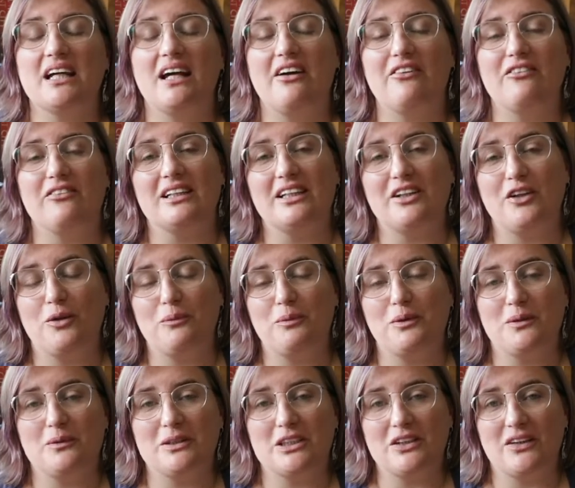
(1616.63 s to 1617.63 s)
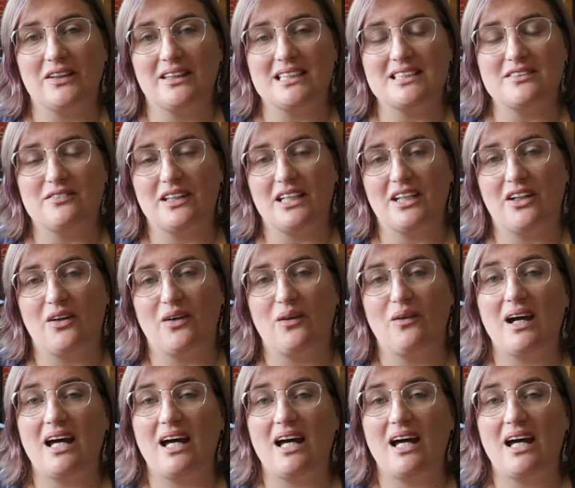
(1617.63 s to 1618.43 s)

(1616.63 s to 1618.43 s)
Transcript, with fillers: I really hope you enjoyed this video,